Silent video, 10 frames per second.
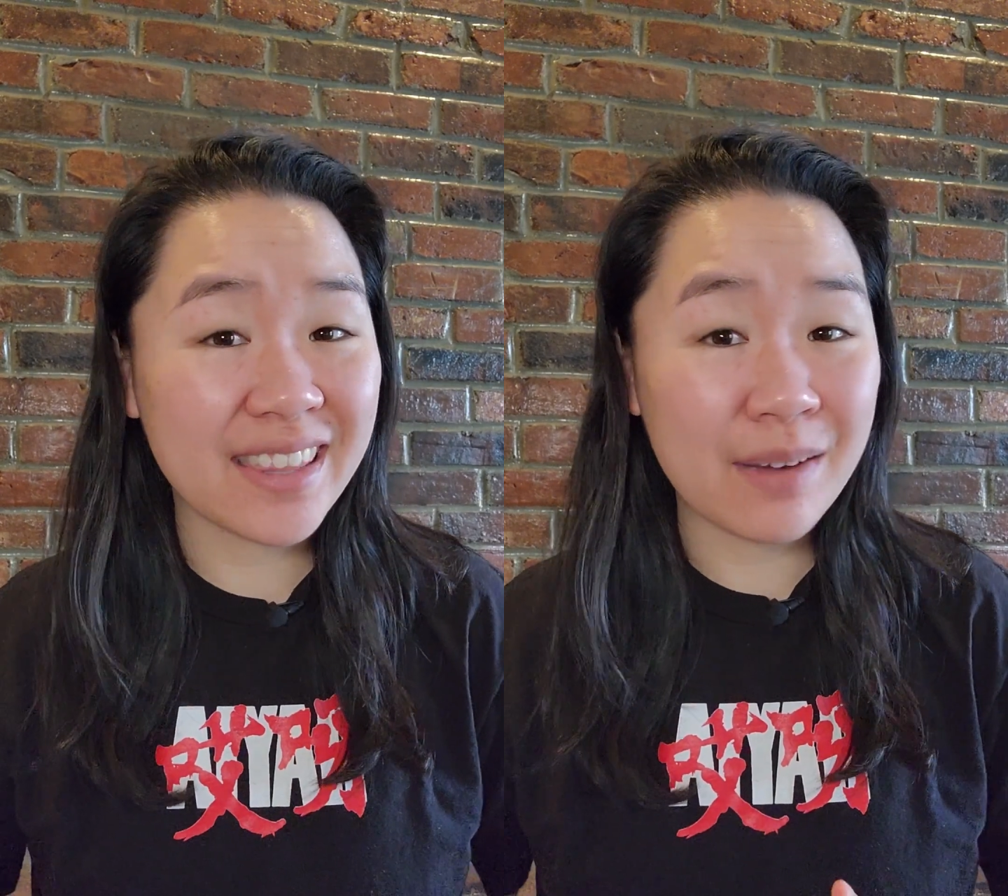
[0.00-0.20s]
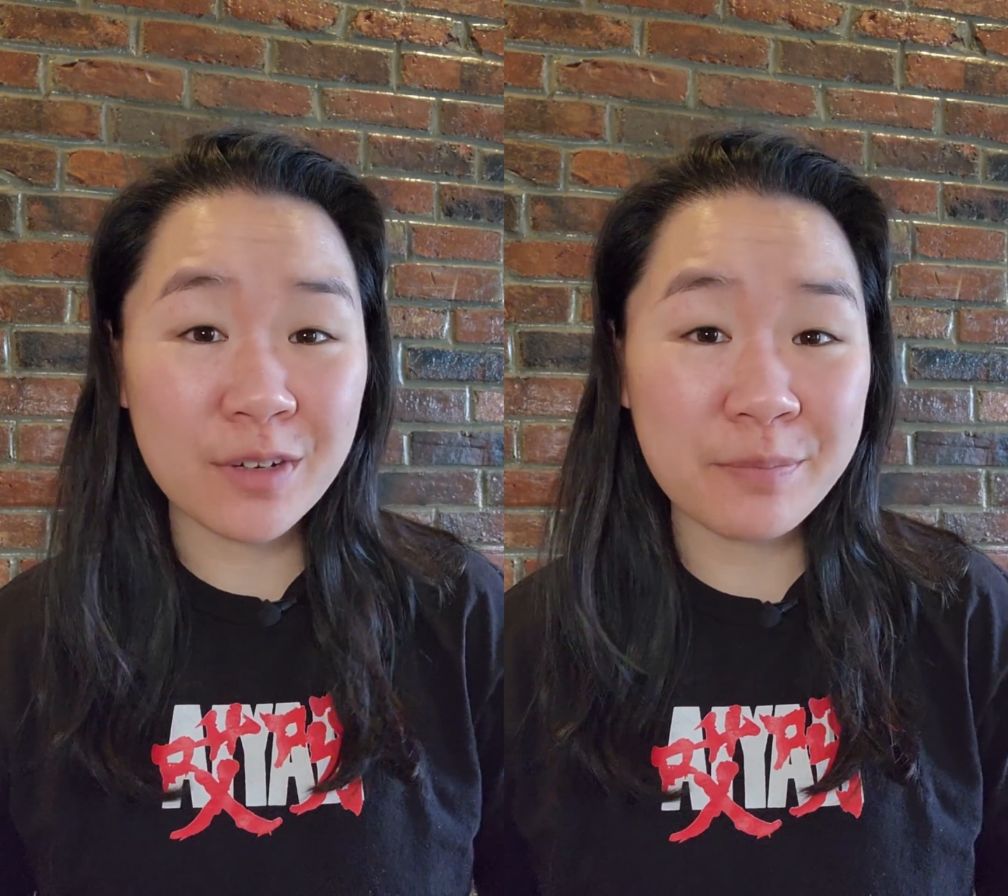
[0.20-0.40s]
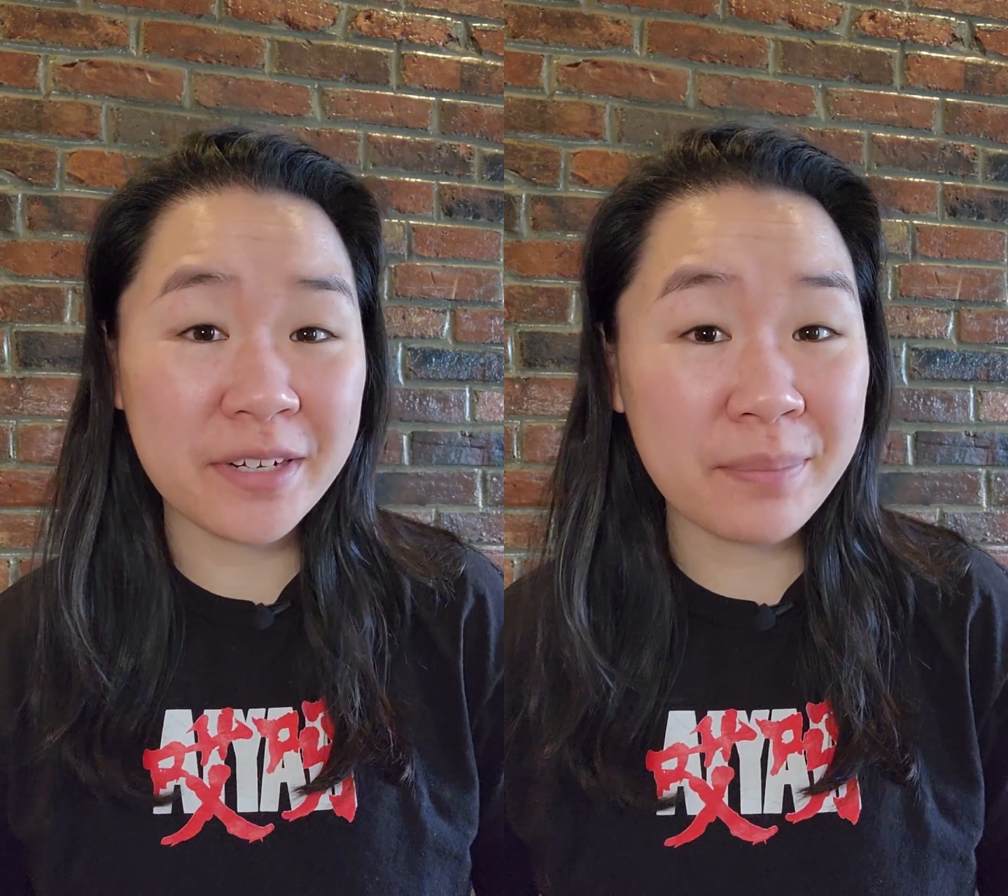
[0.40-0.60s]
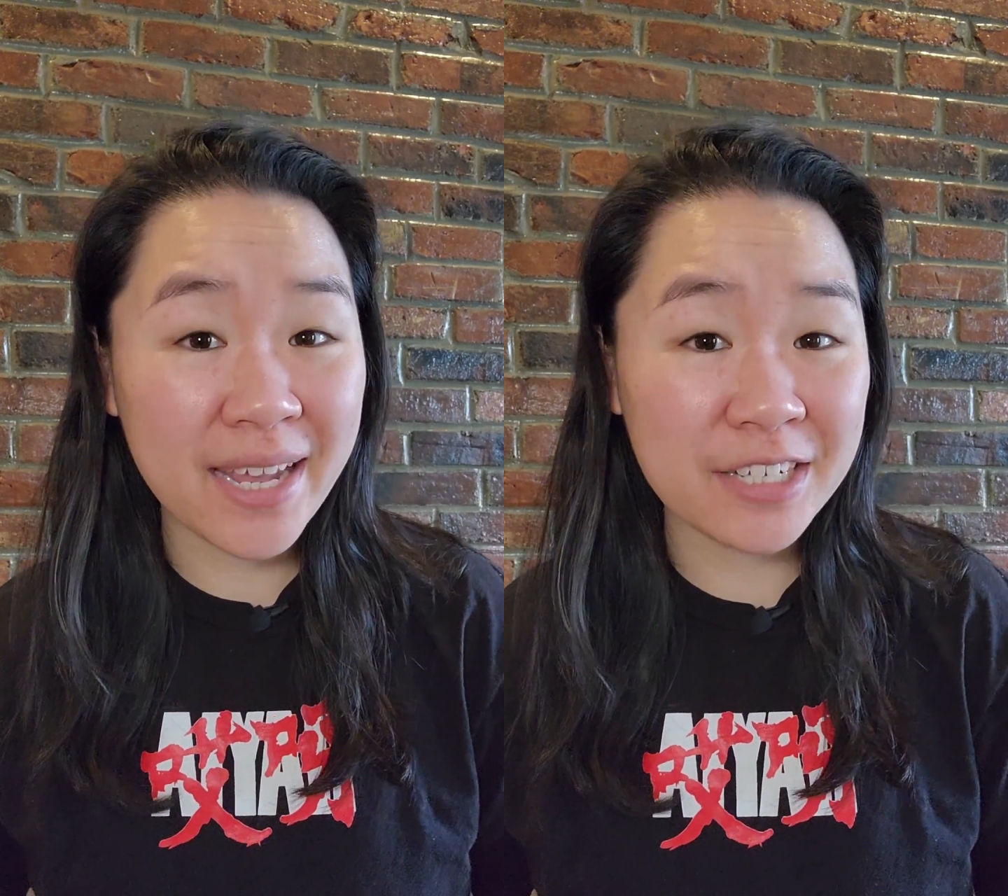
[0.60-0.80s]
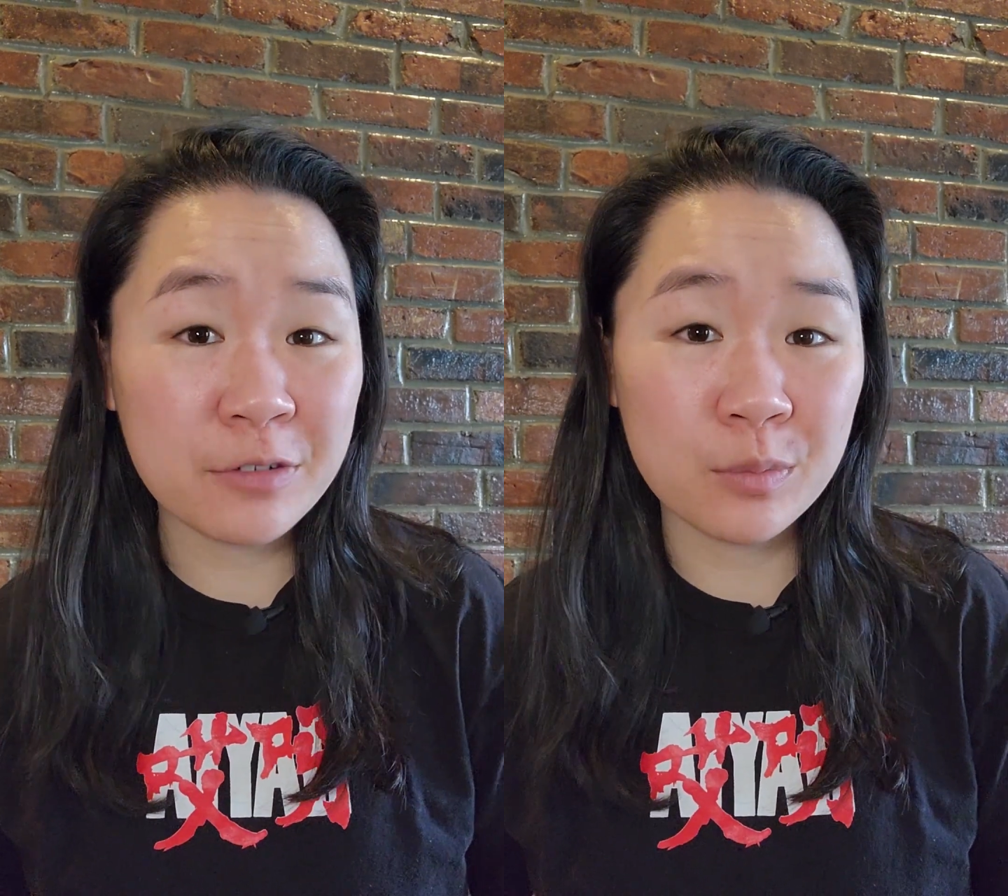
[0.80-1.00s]
that would have been a
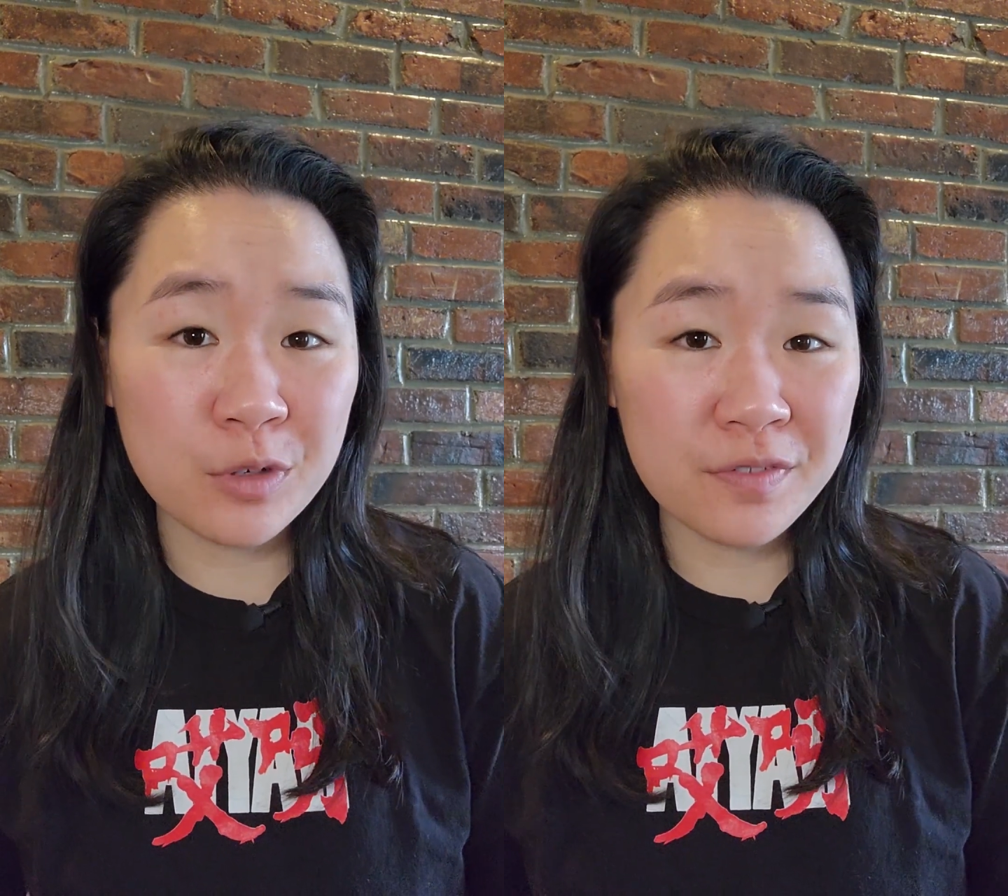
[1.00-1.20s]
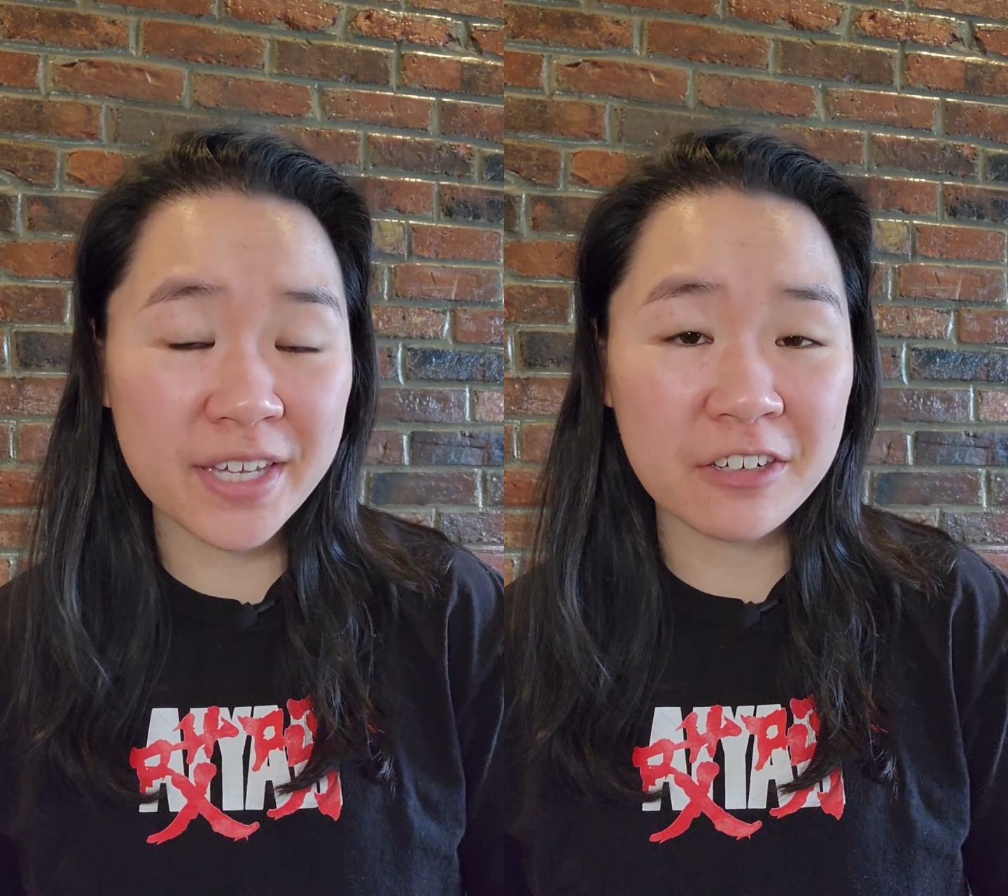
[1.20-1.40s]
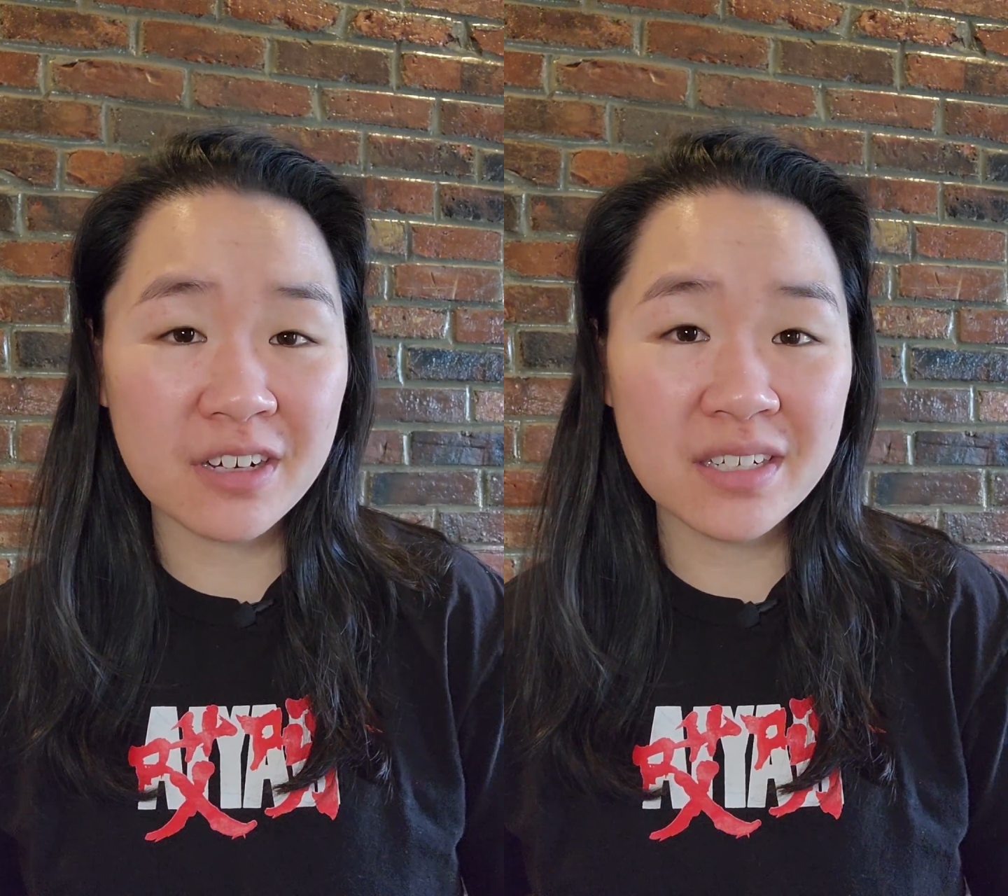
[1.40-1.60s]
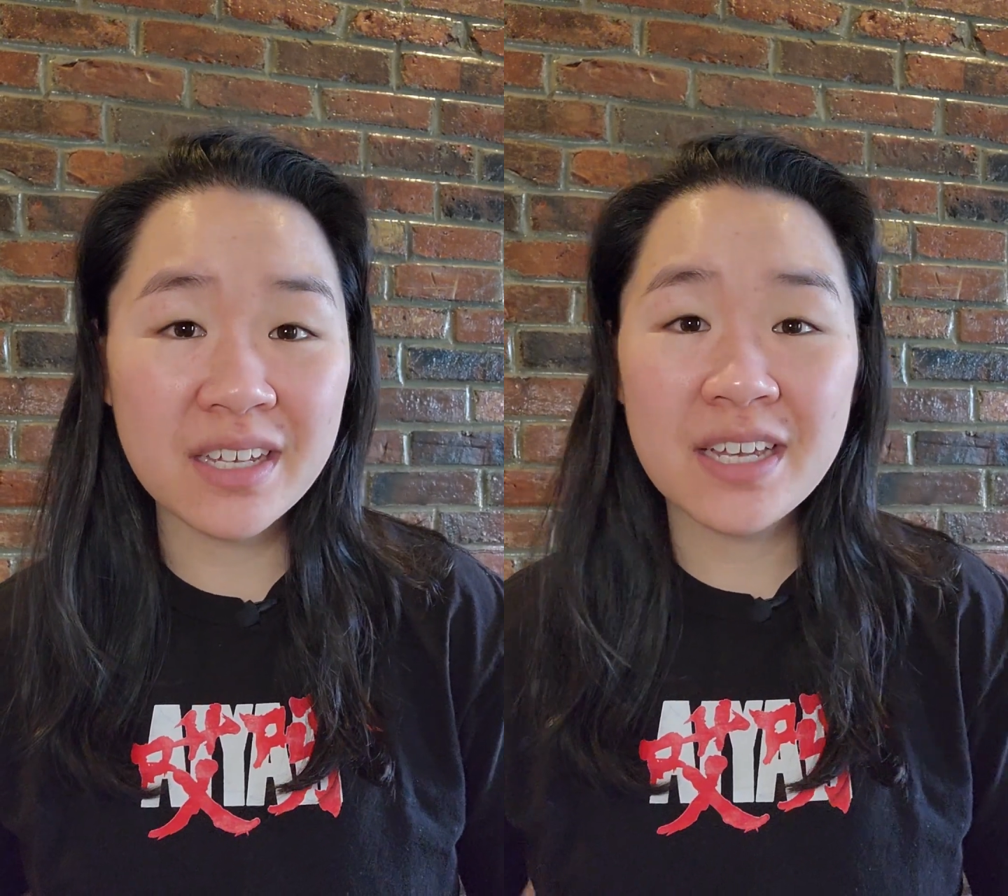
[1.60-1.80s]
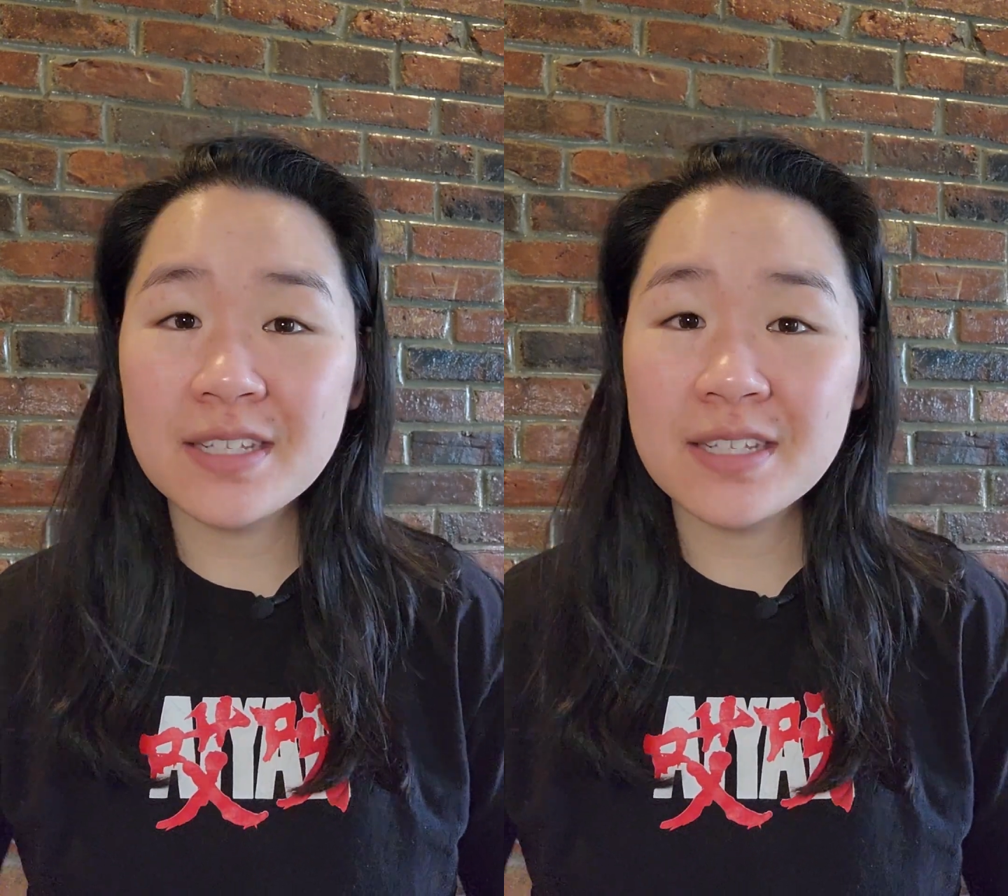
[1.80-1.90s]
pain to remove later on.